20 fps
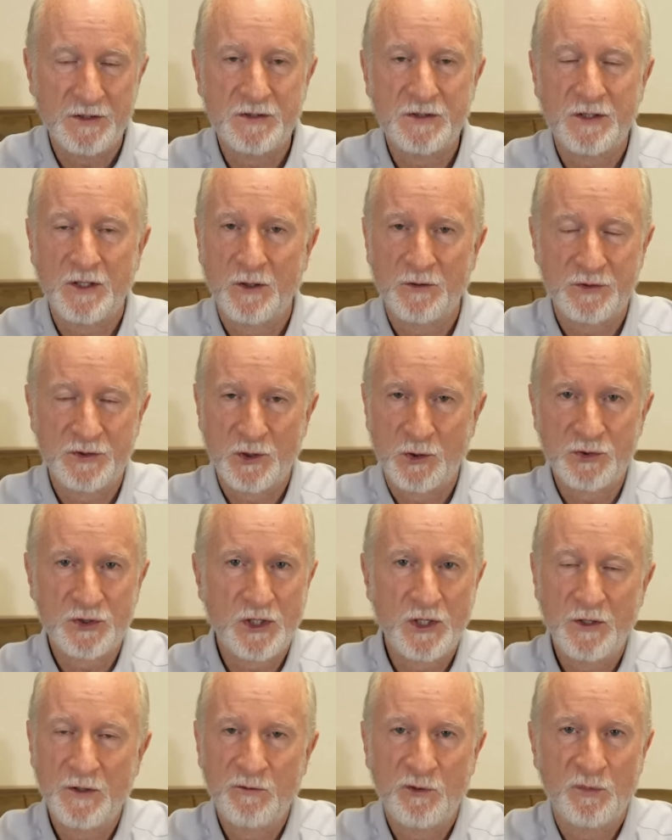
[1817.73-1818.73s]
So Social
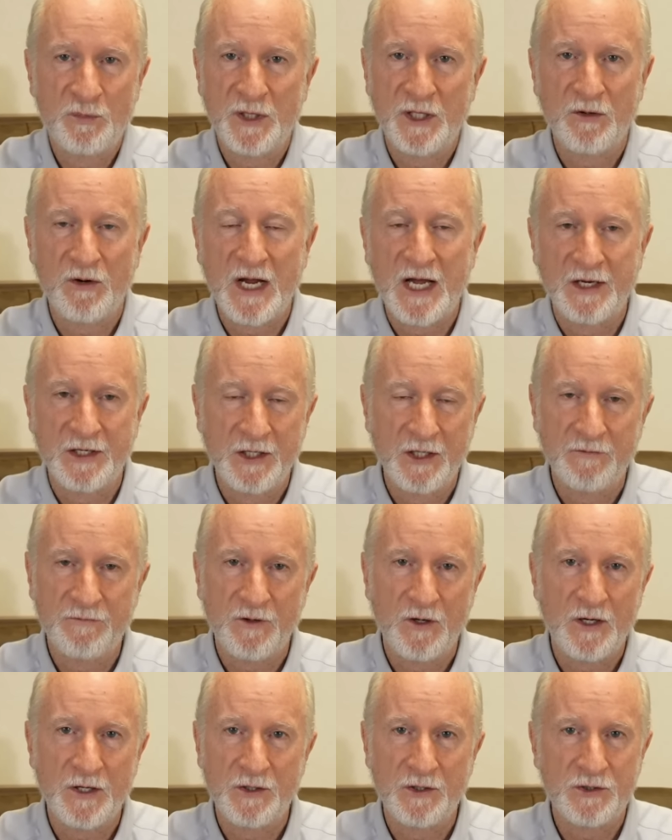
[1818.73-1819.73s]
Security will be around here
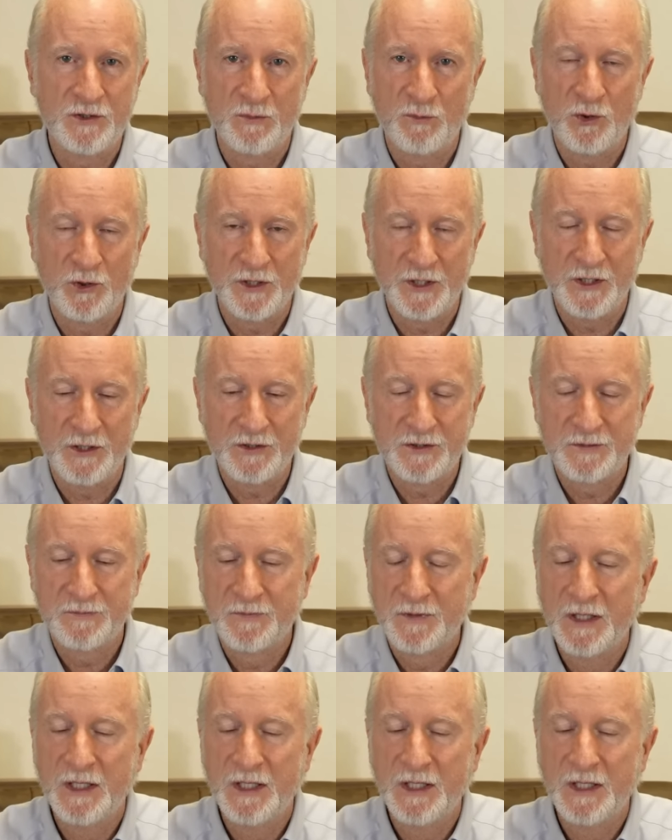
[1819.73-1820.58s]
for hundreds of more years,